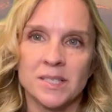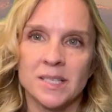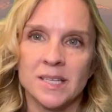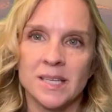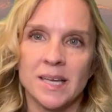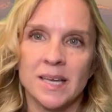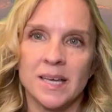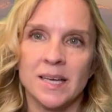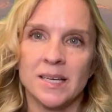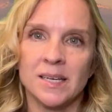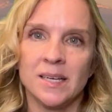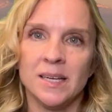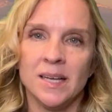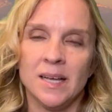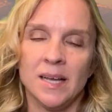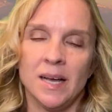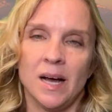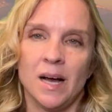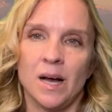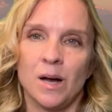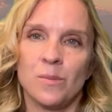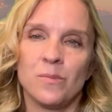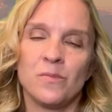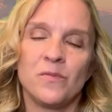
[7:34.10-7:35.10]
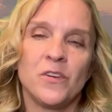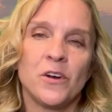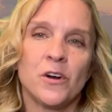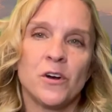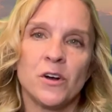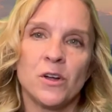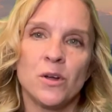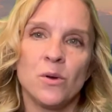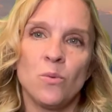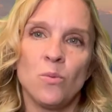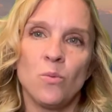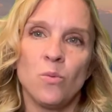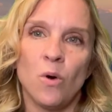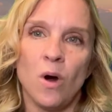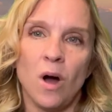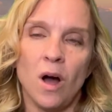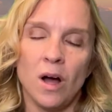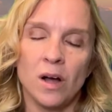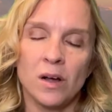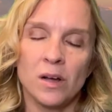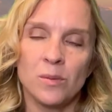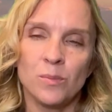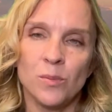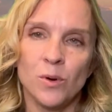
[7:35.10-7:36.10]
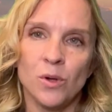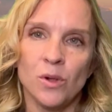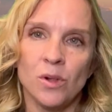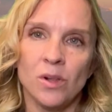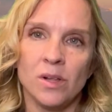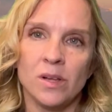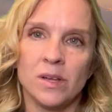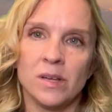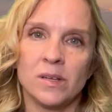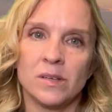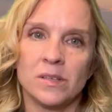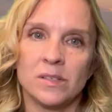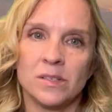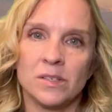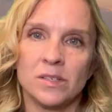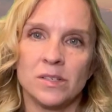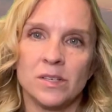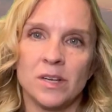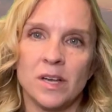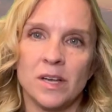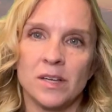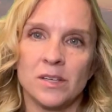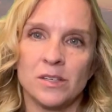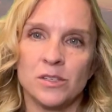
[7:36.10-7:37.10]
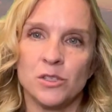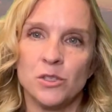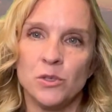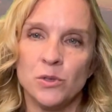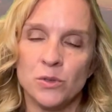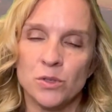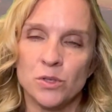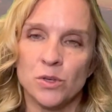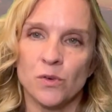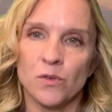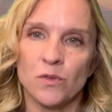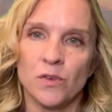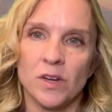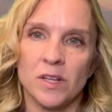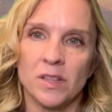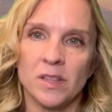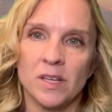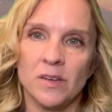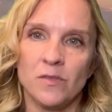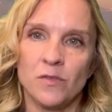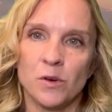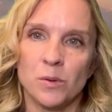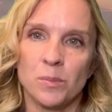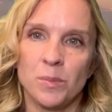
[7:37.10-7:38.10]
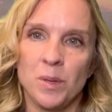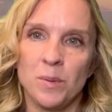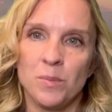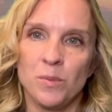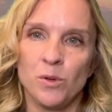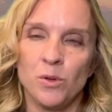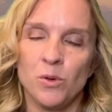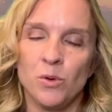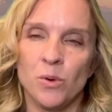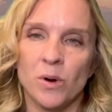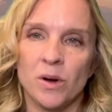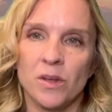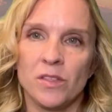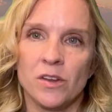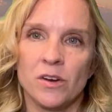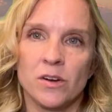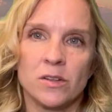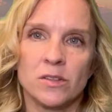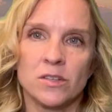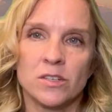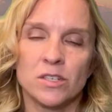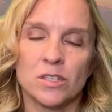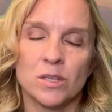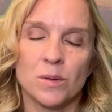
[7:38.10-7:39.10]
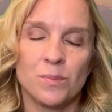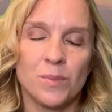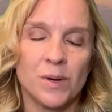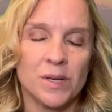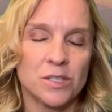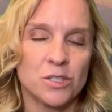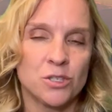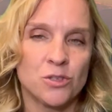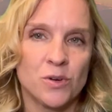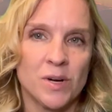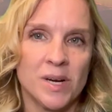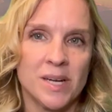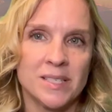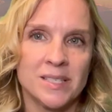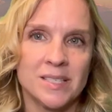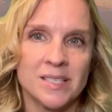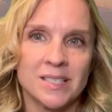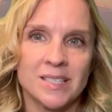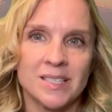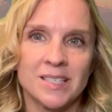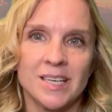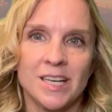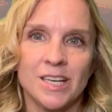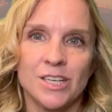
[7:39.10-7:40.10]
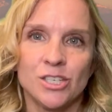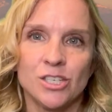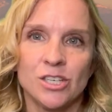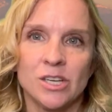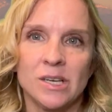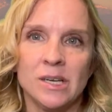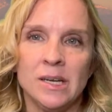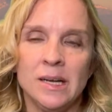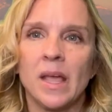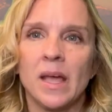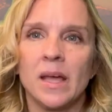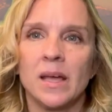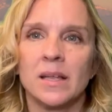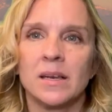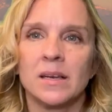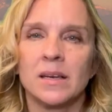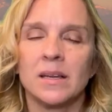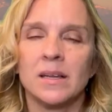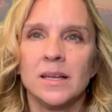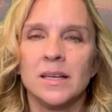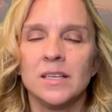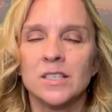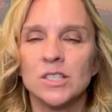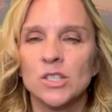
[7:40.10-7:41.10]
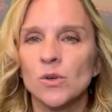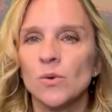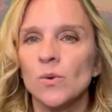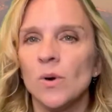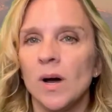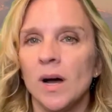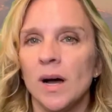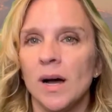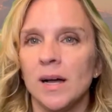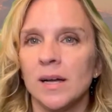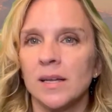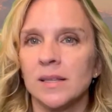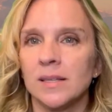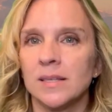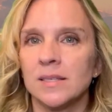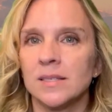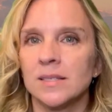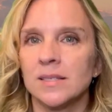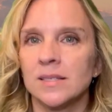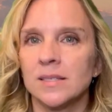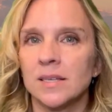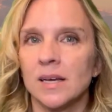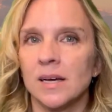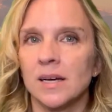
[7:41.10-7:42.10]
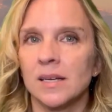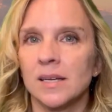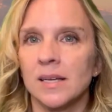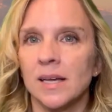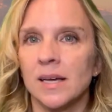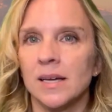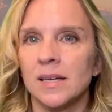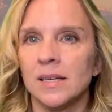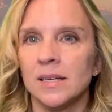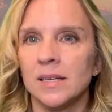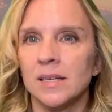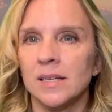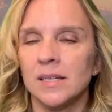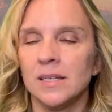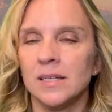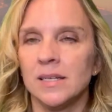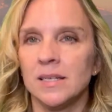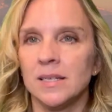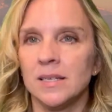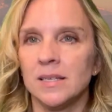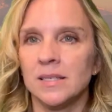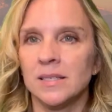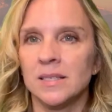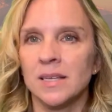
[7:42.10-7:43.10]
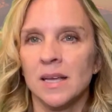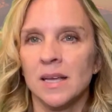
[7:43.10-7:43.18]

again. Very walkable and user-friendly for people who are there. There's a bus transit station. And Issaquah Highlands, again, is,